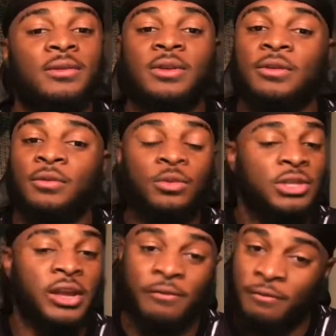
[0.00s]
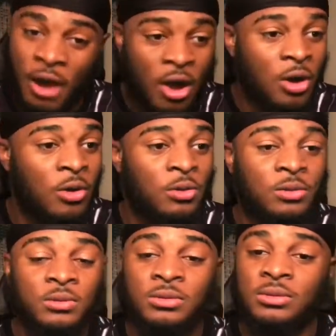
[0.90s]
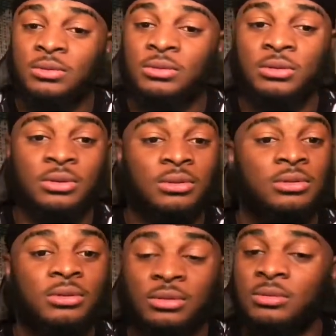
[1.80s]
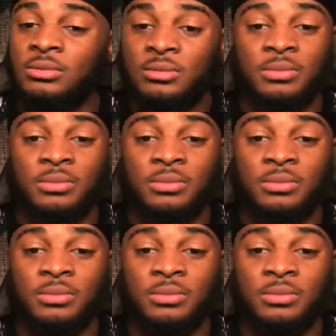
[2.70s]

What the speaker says: If you take vows, you know,